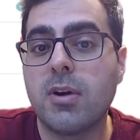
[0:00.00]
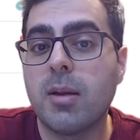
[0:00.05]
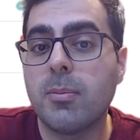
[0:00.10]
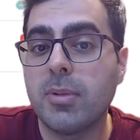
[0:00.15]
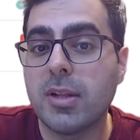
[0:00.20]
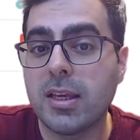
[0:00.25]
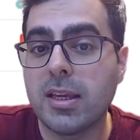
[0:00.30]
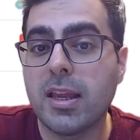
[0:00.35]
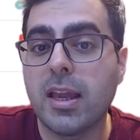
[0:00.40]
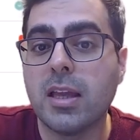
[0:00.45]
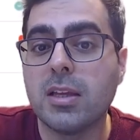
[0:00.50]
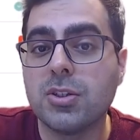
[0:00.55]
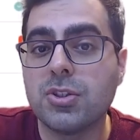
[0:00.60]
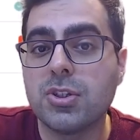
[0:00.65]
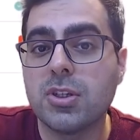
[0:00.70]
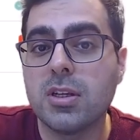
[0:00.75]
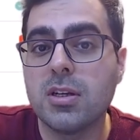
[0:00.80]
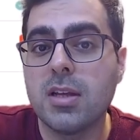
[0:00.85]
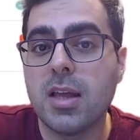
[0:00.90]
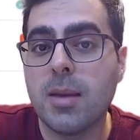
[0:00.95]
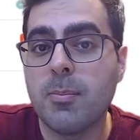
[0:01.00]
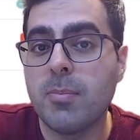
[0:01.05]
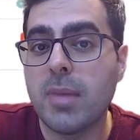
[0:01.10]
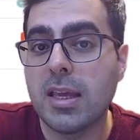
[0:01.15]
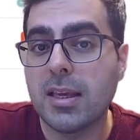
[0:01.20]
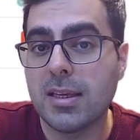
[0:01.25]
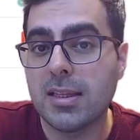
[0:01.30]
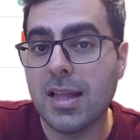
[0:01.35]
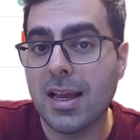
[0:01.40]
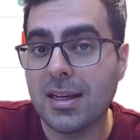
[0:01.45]
application and
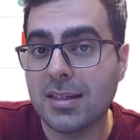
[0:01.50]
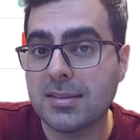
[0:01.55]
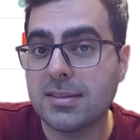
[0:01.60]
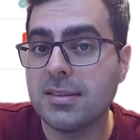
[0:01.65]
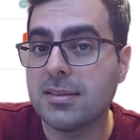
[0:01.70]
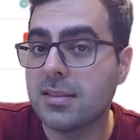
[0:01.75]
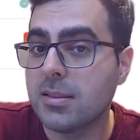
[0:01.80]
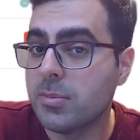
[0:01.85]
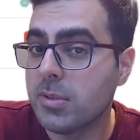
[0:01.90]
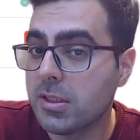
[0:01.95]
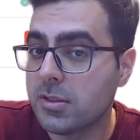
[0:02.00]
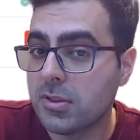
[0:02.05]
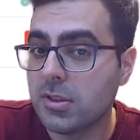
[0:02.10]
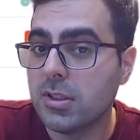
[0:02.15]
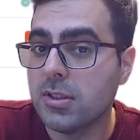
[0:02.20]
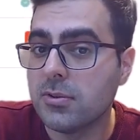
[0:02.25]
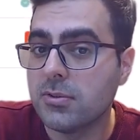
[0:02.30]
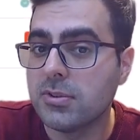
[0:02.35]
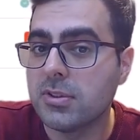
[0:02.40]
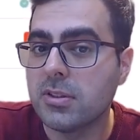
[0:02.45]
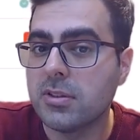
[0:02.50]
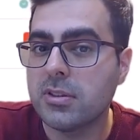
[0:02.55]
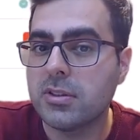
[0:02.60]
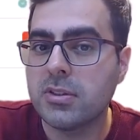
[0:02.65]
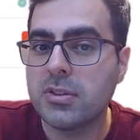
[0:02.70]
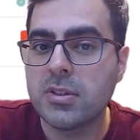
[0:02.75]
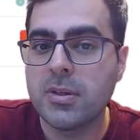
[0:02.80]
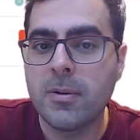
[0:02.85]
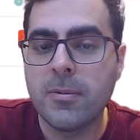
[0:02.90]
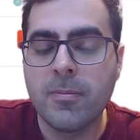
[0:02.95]
make it accessible to
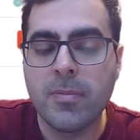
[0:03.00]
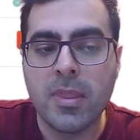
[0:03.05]
users.